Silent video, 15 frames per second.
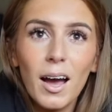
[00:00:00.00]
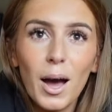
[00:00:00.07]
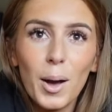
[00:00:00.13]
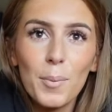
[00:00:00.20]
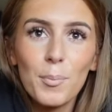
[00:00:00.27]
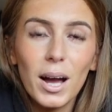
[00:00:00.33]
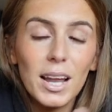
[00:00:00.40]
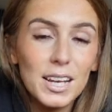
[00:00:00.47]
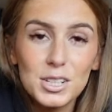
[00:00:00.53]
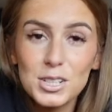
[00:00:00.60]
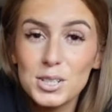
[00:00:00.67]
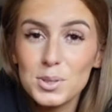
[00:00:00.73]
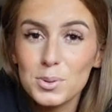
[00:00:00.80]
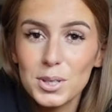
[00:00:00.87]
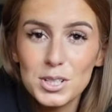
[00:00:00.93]
I literally
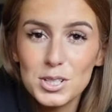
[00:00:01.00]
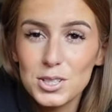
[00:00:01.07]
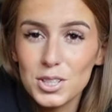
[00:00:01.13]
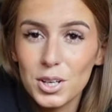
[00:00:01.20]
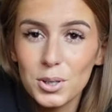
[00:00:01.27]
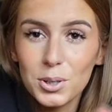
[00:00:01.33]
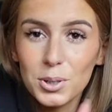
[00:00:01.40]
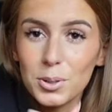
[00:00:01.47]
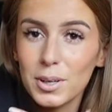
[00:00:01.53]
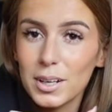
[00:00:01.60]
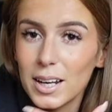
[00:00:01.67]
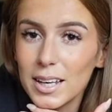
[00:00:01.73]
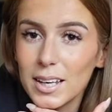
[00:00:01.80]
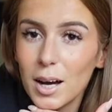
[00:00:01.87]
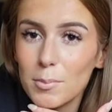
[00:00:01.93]
just wanted to show you and
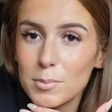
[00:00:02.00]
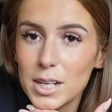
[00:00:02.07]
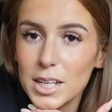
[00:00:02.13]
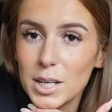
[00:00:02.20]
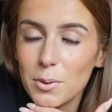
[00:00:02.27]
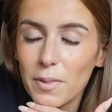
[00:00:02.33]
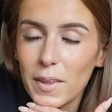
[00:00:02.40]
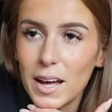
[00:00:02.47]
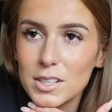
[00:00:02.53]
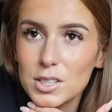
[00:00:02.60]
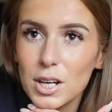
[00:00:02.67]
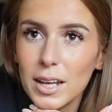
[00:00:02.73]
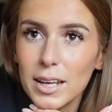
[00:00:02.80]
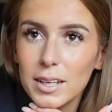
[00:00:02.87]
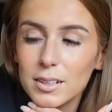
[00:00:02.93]
like update you on that
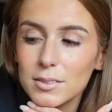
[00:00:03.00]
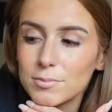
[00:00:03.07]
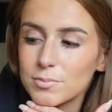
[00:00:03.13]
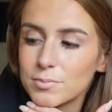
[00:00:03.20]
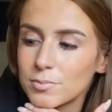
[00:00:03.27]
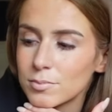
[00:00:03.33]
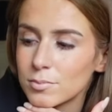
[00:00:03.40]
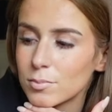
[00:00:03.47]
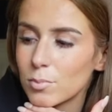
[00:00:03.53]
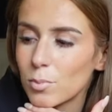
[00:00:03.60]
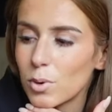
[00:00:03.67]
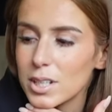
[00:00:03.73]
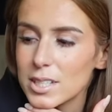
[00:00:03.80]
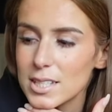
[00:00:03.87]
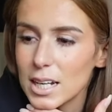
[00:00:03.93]
to like,
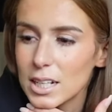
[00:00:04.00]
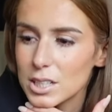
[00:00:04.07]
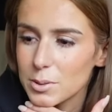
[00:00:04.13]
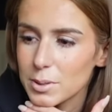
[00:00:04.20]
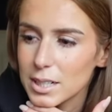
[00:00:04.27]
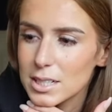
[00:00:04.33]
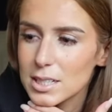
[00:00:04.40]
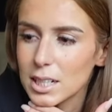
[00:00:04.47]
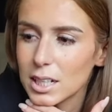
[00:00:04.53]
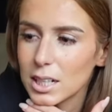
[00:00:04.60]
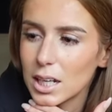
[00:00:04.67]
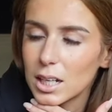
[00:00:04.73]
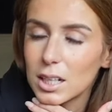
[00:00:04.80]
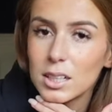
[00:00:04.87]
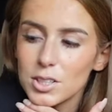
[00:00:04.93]
what is that doing
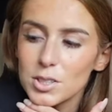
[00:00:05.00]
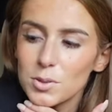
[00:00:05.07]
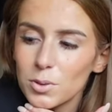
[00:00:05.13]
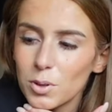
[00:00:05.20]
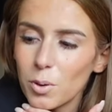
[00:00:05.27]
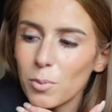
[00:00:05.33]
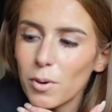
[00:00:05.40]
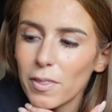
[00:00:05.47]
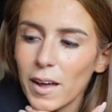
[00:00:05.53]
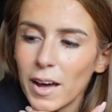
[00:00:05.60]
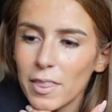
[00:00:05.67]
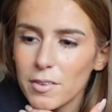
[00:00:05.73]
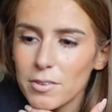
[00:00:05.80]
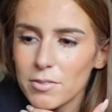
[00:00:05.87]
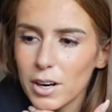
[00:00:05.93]
somewhere? I do not want that
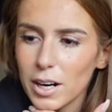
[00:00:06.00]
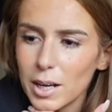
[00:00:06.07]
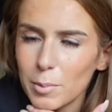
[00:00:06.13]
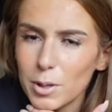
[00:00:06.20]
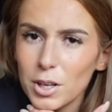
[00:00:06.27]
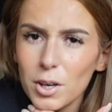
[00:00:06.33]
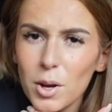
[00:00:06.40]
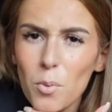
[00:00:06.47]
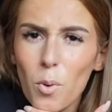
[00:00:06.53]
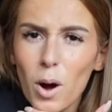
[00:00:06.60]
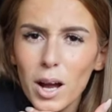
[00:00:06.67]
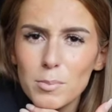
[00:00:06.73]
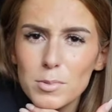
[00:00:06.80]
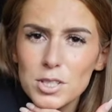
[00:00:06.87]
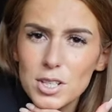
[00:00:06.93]
in the frame. I don't know
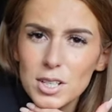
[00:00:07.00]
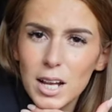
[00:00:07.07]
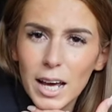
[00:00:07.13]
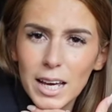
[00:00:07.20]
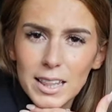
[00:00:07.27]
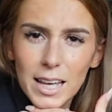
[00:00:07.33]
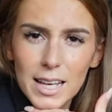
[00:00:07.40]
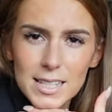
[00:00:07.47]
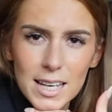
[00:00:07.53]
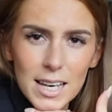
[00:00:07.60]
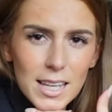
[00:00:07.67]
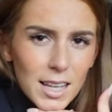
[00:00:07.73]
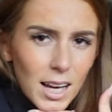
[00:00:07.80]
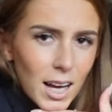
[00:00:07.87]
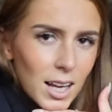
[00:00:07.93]
why I'm stood like this
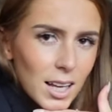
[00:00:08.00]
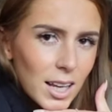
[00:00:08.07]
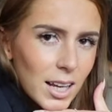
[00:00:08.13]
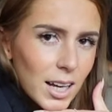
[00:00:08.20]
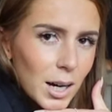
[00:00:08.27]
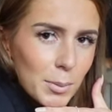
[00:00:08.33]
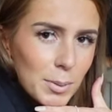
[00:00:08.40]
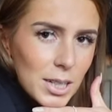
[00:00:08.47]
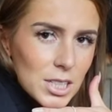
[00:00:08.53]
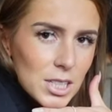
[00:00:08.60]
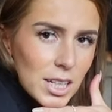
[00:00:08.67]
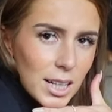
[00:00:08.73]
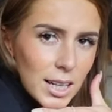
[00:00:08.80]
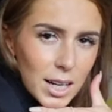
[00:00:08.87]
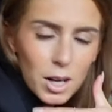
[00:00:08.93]
either. Like I'm
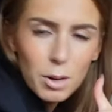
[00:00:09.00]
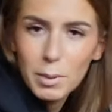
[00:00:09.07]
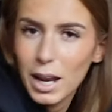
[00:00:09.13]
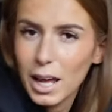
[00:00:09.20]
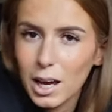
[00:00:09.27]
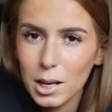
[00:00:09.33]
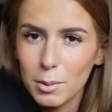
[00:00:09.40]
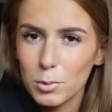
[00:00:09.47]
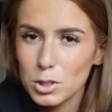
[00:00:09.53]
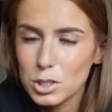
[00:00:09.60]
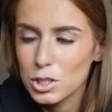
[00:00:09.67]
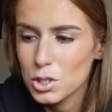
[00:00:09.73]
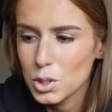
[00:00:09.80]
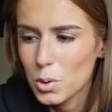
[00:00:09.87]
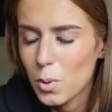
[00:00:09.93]
literally leaning on my leg and I'm not
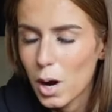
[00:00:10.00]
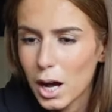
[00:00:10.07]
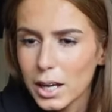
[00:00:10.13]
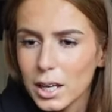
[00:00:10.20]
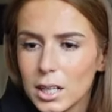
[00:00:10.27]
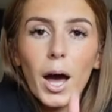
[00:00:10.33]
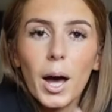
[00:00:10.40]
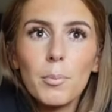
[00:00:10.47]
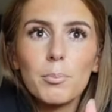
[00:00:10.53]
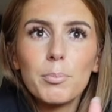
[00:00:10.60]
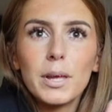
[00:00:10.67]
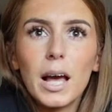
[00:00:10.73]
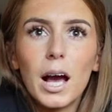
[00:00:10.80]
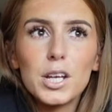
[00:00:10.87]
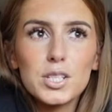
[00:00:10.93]
too sure why.
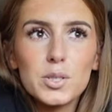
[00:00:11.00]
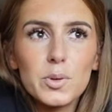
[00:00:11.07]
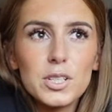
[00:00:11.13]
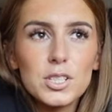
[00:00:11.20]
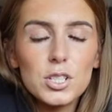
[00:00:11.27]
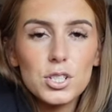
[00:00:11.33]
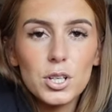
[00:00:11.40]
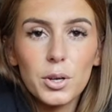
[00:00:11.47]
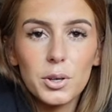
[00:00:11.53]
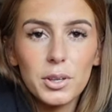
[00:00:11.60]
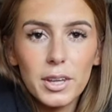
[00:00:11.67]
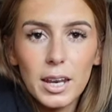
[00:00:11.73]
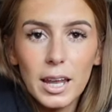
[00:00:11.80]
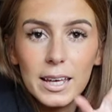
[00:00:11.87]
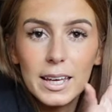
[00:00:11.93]
But yeah, I just wanted to show you
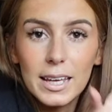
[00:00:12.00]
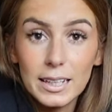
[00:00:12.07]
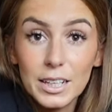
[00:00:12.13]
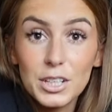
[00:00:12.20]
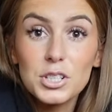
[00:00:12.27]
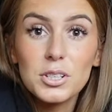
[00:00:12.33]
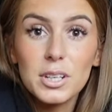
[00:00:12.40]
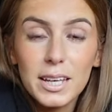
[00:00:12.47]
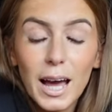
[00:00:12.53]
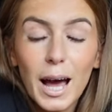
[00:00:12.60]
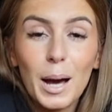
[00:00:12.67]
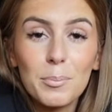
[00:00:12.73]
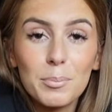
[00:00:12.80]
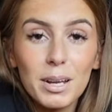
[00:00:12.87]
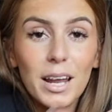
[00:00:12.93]
that like it literally
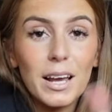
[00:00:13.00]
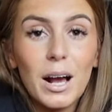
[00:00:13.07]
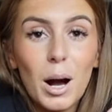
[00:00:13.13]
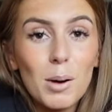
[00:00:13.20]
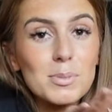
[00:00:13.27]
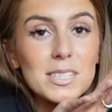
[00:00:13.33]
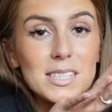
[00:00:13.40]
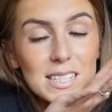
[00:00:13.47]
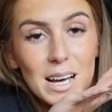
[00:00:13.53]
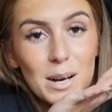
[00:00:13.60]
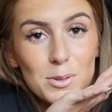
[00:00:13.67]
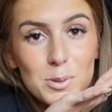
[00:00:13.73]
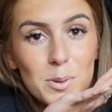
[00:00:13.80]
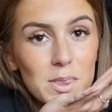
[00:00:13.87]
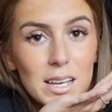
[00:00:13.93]
can be like ups and
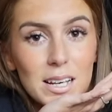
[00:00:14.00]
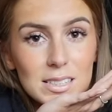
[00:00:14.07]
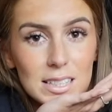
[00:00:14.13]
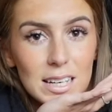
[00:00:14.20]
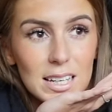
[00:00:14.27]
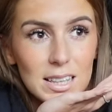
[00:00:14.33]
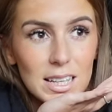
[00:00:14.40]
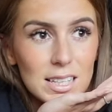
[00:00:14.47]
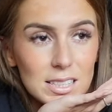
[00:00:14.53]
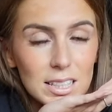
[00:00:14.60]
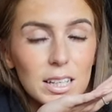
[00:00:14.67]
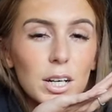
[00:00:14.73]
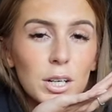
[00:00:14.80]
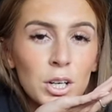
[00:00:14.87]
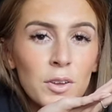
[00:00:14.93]
downs with things like this.
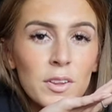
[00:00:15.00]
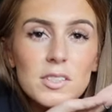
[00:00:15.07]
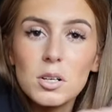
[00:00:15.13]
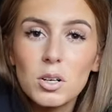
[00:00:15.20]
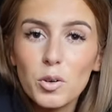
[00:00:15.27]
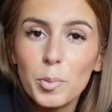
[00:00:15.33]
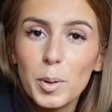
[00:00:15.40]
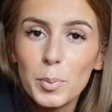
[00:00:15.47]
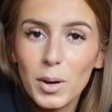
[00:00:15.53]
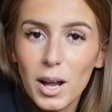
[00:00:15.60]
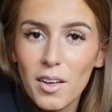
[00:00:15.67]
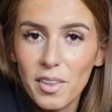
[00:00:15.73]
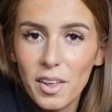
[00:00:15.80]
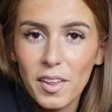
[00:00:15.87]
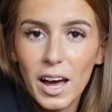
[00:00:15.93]
Like I know there's a lot of people
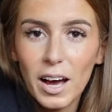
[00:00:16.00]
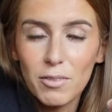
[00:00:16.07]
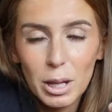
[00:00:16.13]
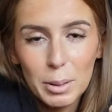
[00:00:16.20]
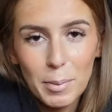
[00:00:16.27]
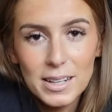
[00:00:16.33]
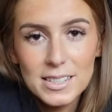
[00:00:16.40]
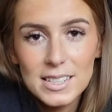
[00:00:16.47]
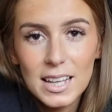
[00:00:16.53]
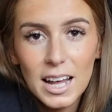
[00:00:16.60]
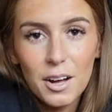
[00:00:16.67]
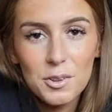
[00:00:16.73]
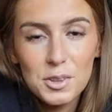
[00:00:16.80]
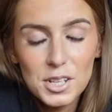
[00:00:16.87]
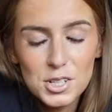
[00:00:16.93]
out there that have like mental
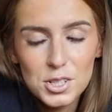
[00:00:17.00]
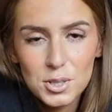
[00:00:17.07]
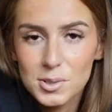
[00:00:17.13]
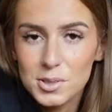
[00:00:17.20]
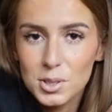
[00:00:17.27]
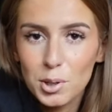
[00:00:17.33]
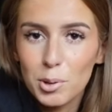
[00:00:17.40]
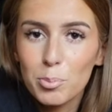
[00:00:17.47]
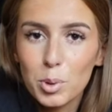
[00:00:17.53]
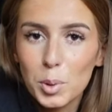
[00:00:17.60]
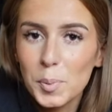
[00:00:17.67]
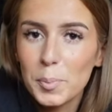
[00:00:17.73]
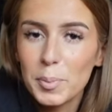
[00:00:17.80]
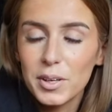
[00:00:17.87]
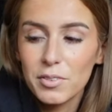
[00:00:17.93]
health issues, so you can
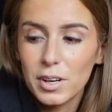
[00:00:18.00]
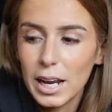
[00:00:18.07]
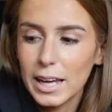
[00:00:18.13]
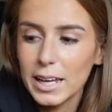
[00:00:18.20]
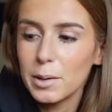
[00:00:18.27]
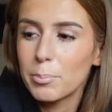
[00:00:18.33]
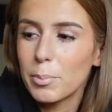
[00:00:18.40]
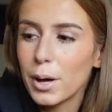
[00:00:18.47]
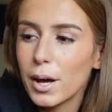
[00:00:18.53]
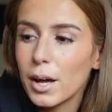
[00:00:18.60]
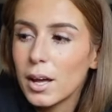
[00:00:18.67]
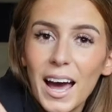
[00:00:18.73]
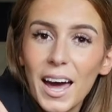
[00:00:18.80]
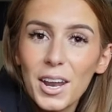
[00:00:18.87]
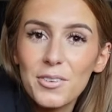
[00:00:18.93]
probably relate, but,
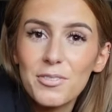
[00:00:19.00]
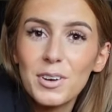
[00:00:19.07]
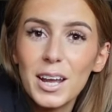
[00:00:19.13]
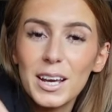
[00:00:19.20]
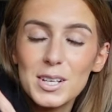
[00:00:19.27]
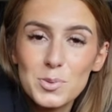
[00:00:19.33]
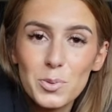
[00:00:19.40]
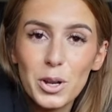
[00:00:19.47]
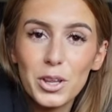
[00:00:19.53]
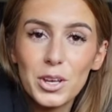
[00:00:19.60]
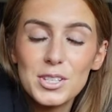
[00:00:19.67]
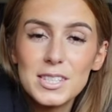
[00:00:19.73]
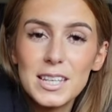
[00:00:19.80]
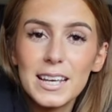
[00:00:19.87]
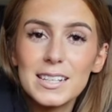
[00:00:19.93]
and I feel like it's one of
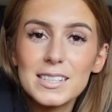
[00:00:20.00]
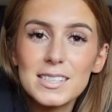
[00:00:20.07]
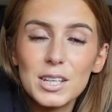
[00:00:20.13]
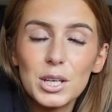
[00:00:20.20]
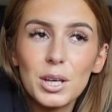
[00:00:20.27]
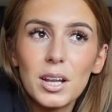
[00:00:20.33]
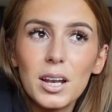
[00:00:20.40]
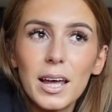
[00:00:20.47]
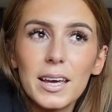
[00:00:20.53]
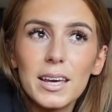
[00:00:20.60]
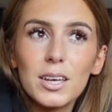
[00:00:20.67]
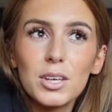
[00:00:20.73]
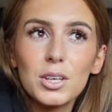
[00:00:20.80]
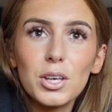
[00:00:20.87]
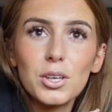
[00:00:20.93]
those things that
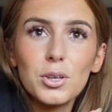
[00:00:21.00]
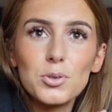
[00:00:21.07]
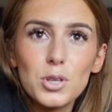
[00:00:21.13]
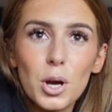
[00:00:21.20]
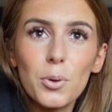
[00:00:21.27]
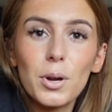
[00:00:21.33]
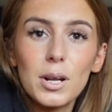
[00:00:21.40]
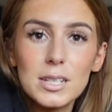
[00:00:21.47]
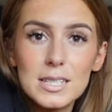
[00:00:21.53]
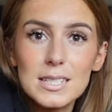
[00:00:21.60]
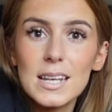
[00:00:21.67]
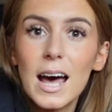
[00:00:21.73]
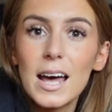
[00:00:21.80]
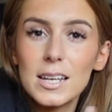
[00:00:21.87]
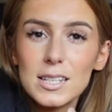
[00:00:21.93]
like you don't
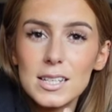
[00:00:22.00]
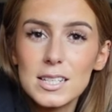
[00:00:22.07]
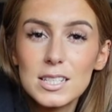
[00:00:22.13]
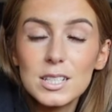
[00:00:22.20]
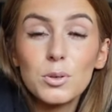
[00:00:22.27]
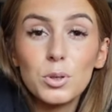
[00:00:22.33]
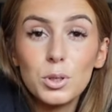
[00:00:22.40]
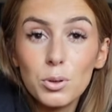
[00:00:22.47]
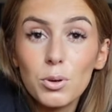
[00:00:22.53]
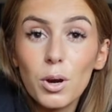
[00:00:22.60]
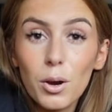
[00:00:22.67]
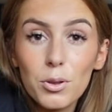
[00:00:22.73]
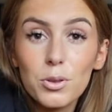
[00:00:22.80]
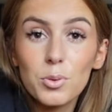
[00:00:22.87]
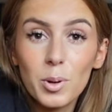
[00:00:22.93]
understand it until you
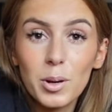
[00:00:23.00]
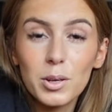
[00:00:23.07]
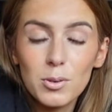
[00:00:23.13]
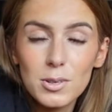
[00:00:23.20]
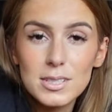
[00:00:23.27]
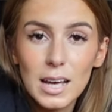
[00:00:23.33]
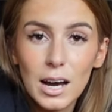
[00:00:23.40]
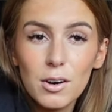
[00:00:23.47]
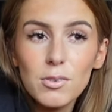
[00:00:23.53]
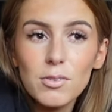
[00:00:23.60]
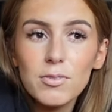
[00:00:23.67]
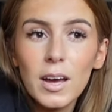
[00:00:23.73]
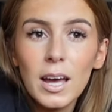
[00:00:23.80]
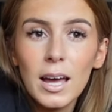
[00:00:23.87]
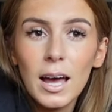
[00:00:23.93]
go through it
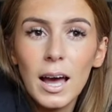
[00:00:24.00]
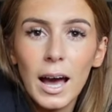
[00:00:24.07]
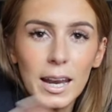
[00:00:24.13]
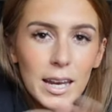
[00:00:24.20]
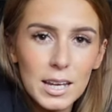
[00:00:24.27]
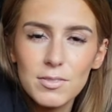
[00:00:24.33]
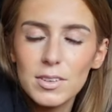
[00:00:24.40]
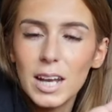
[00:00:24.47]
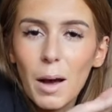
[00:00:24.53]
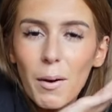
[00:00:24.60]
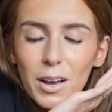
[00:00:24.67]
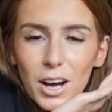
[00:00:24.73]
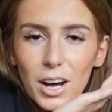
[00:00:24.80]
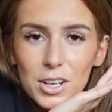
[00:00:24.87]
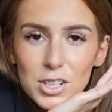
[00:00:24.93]
yourself. And even now
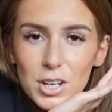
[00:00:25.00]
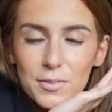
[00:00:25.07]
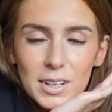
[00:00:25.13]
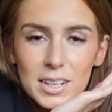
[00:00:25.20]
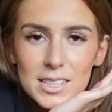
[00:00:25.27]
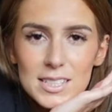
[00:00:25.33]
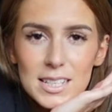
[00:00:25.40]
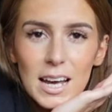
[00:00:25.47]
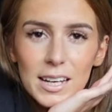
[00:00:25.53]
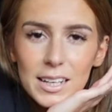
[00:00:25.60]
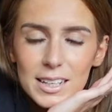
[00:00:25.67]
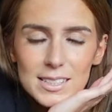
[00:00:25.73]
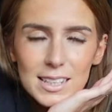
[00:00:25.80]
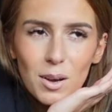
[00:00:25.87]
I kind of don't really understand it, because